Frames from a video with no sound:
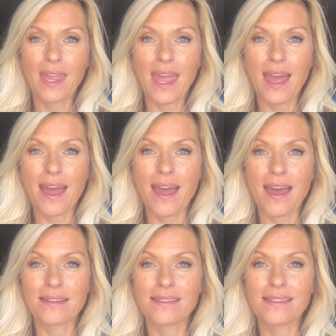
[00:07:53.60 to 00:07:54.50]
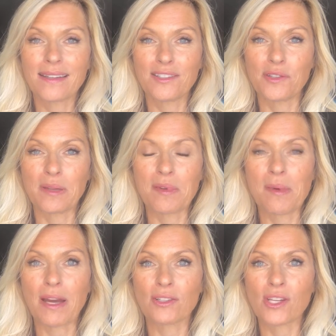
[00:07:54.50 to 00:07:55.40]
has a dream
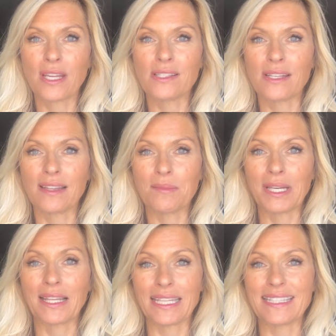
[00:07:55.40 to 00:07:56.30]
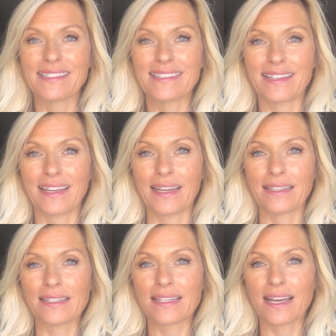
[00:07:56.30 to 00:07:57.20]
about changing the Middle East,
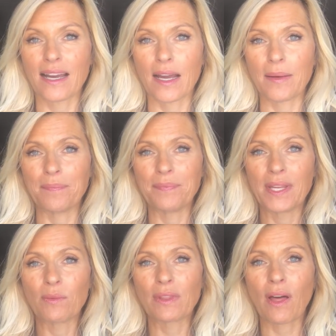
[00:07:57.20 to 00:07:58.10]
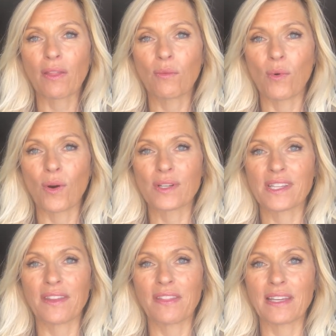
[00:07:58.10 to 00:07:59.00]
and with all the wars
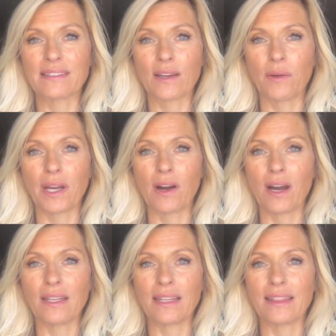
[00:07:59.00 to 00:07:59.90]
and the things going on,